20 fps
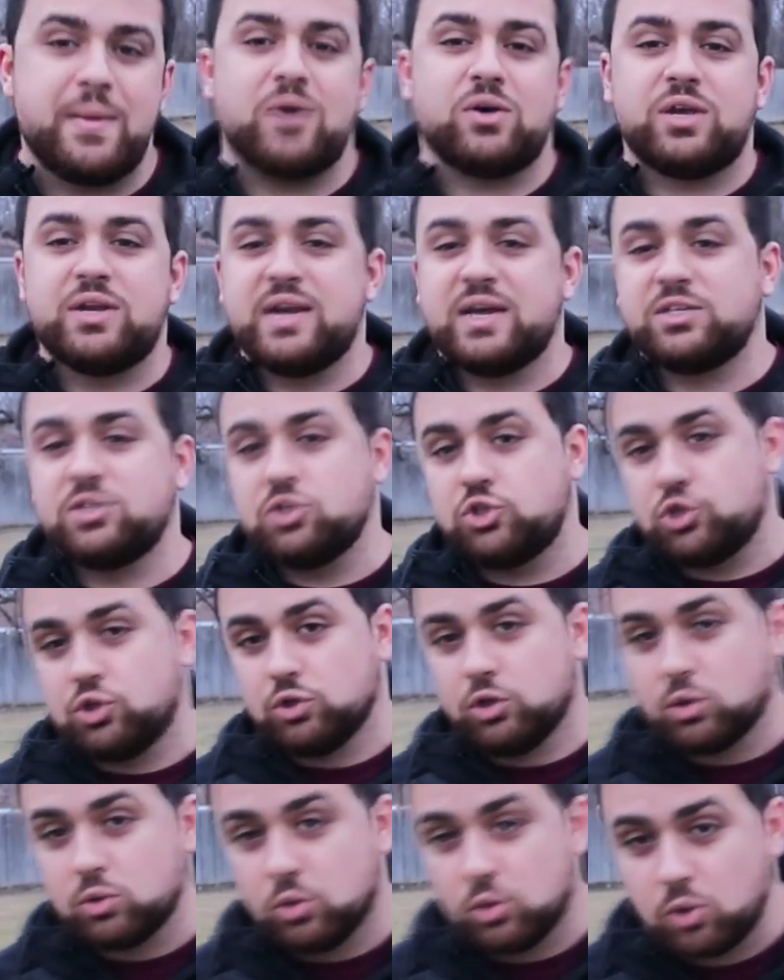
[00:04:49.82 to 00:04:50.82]
about connecting to
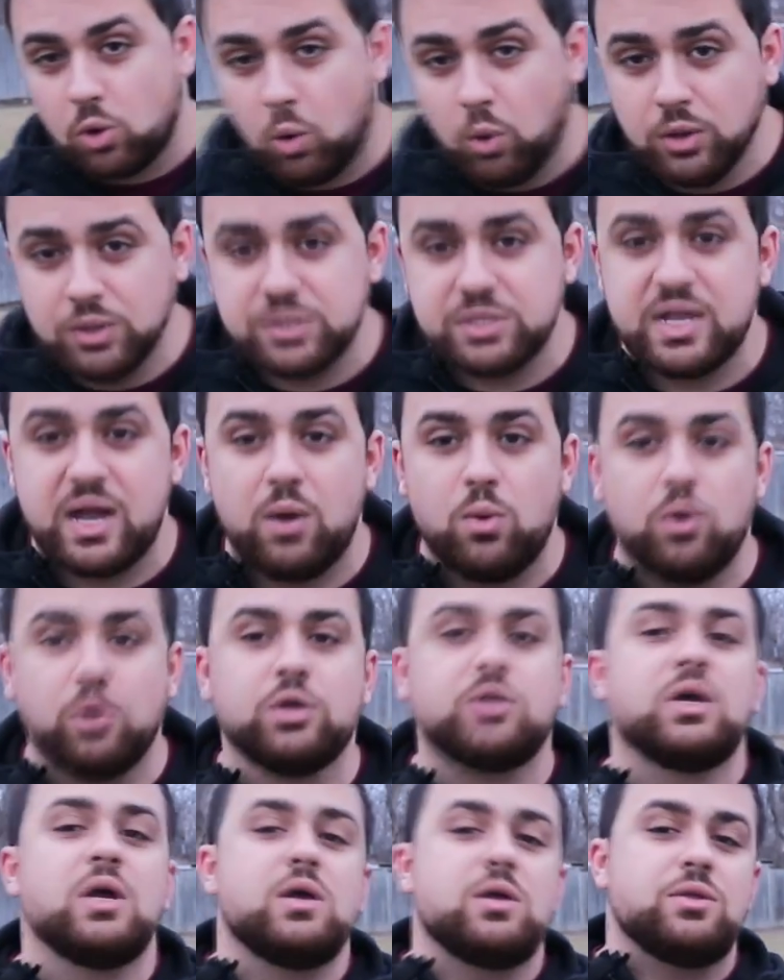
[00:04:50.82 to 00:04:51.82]
your local Cores
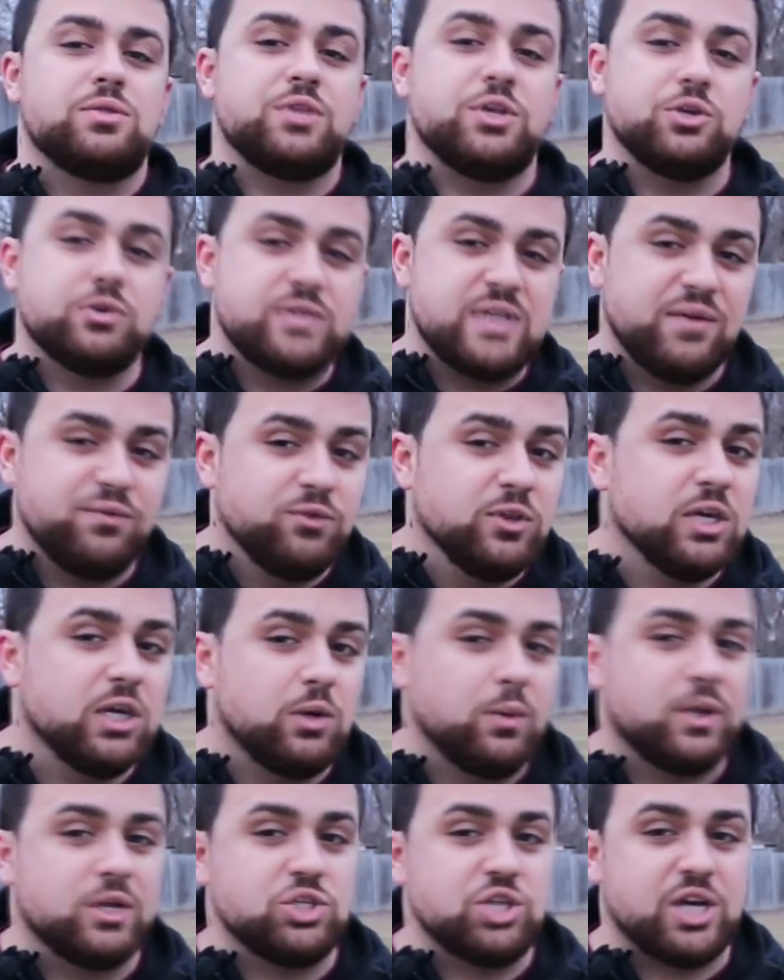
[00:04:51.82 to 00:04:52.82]
network, then you're definitely
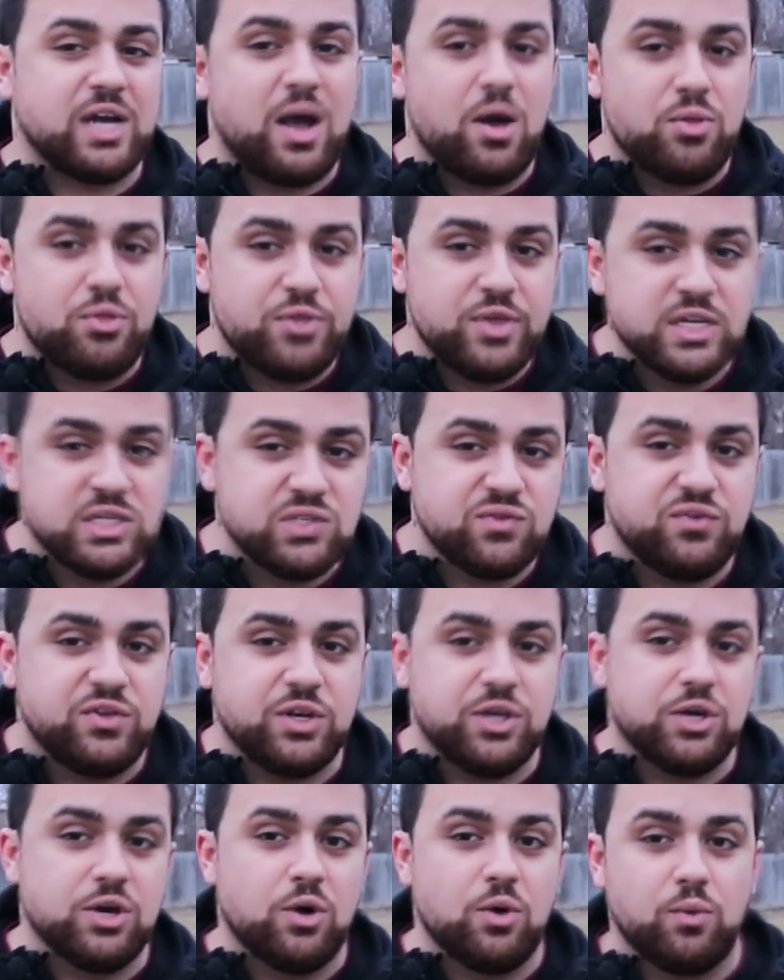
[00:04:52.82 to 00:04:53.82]
gonna wanna check out this
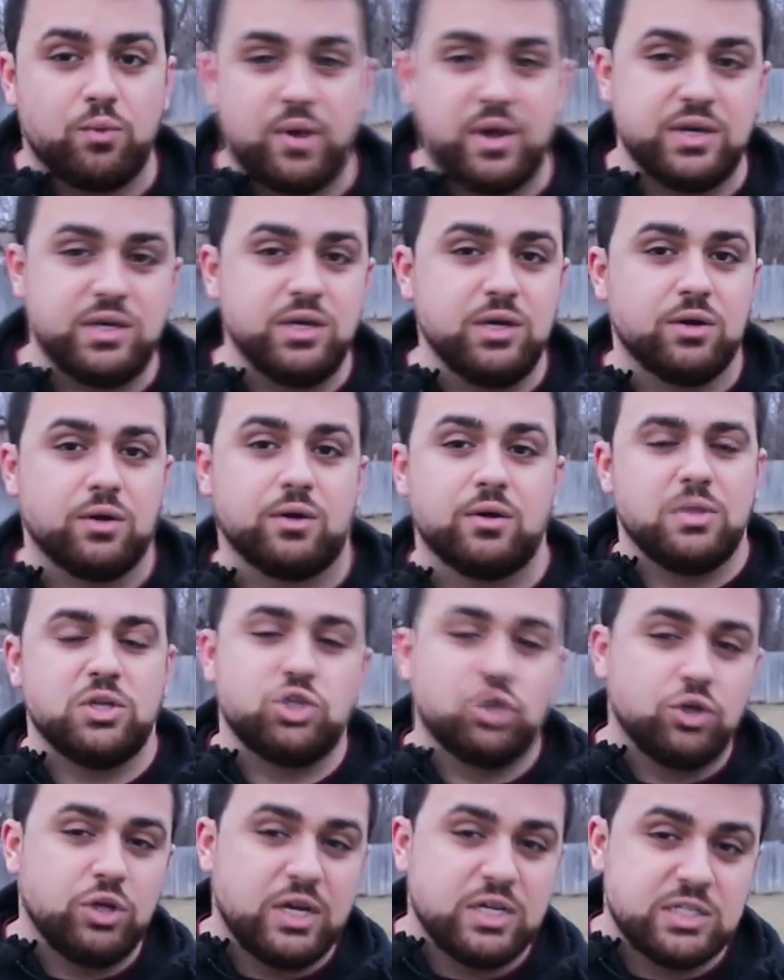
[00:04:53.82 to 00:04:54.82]
video right here. Make
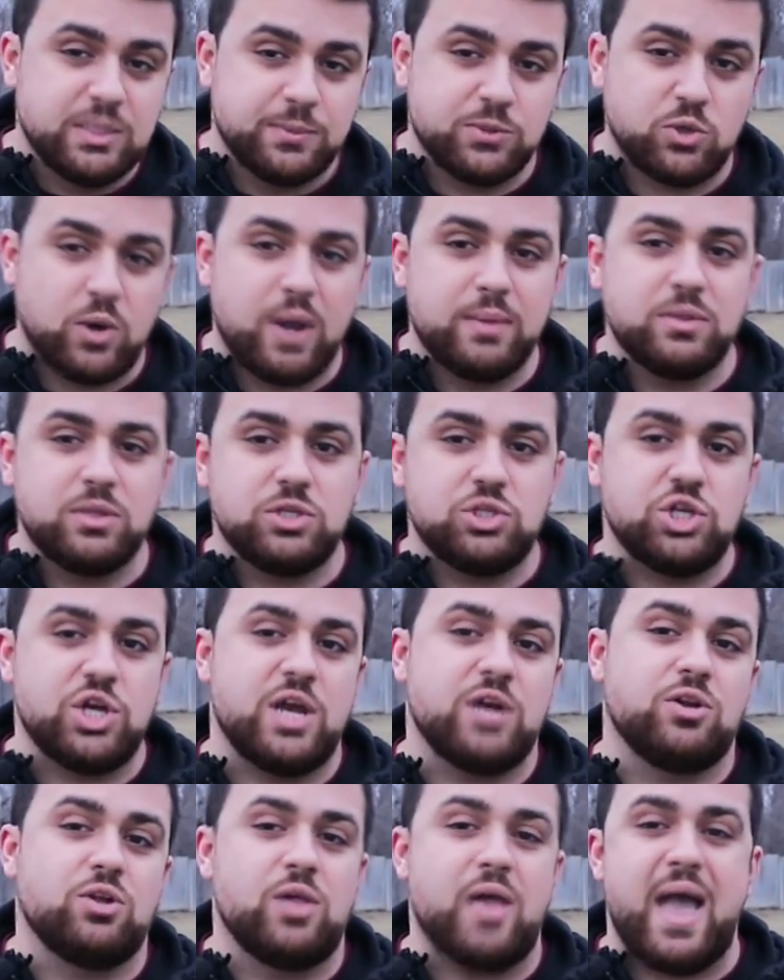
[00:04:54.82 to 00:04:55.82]
sure you guys subscribe to the
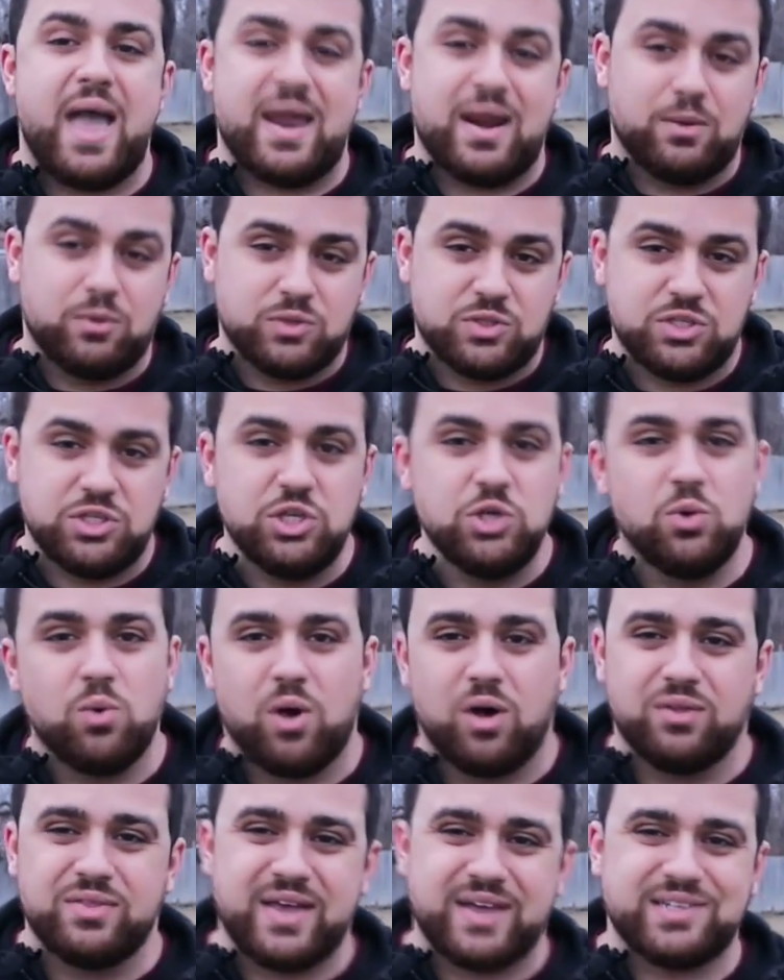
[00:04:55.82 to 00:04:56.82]
channel, and I will see you
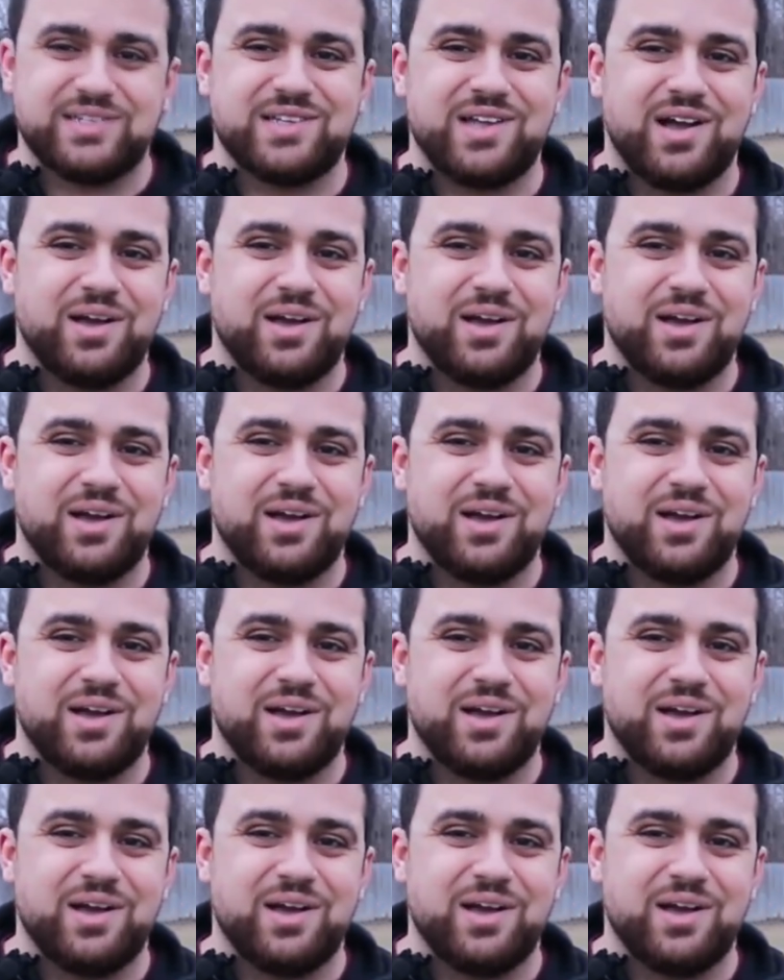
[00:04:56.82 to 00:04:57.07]
all next